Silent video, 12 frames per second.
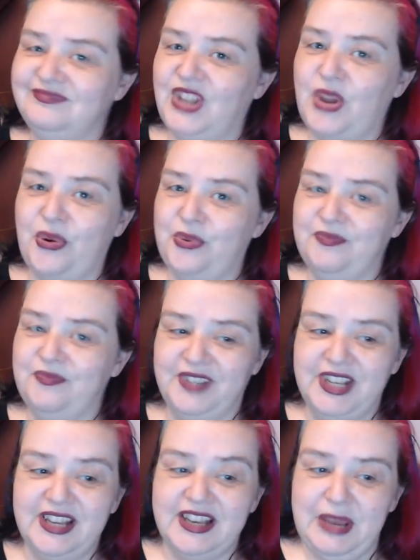No.
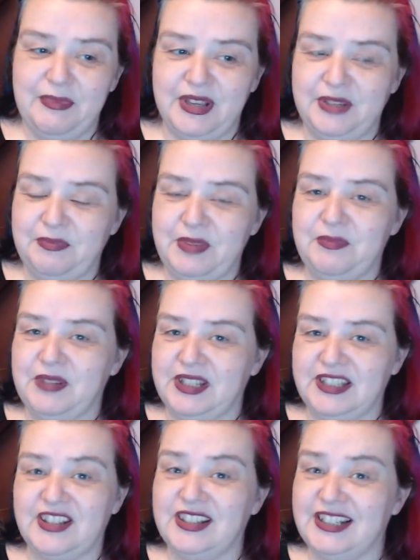Most people,
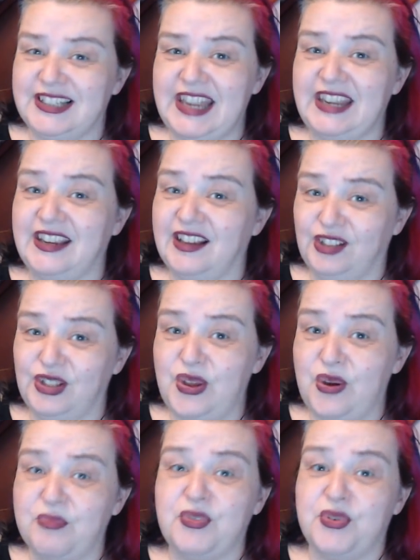it's going to take a
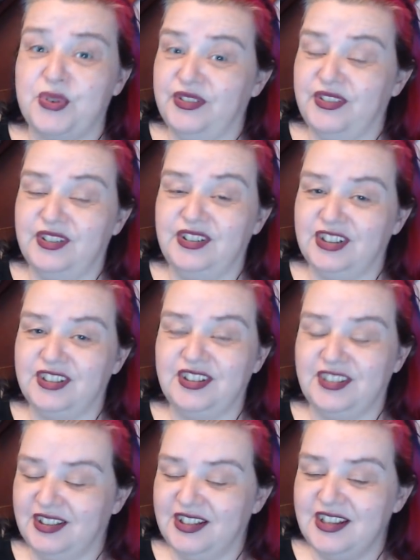lot more than
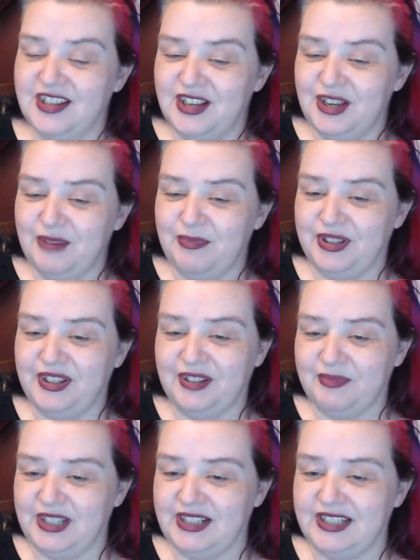just putting
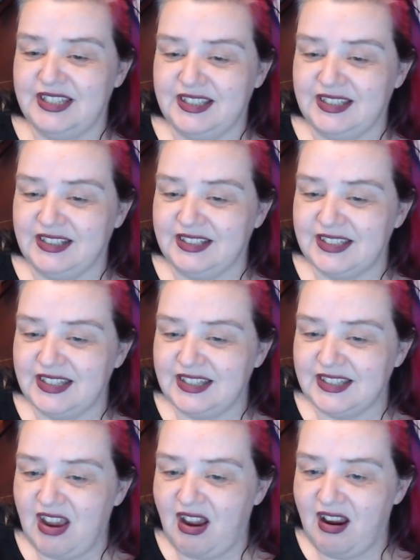up your listings.
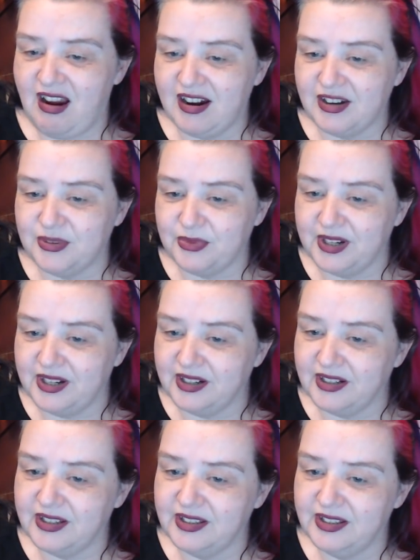It's hard work.
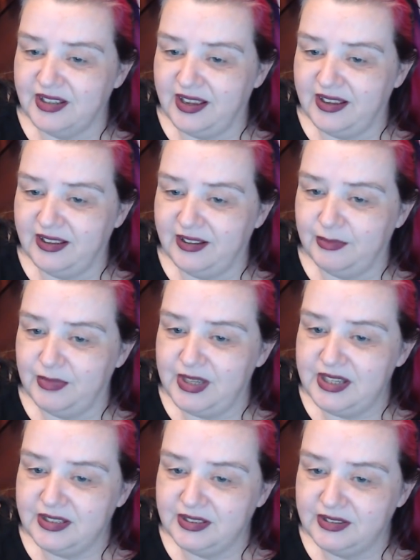Where
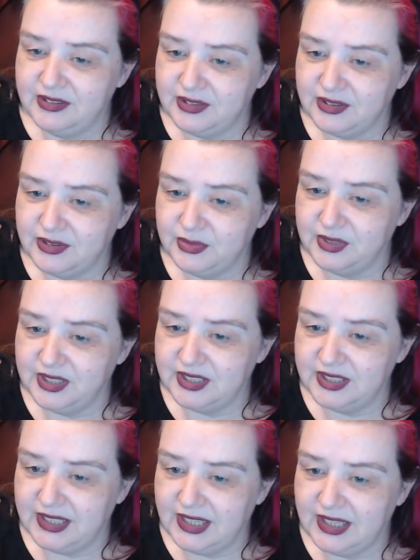
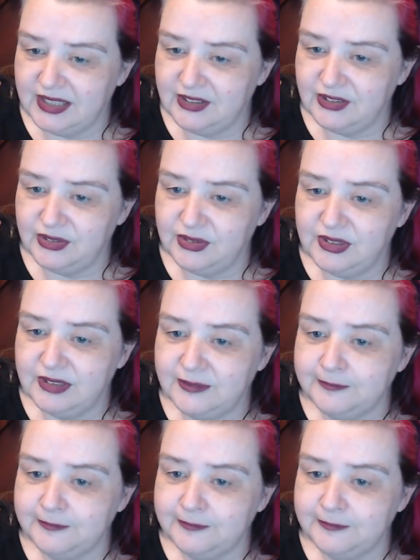did I get to?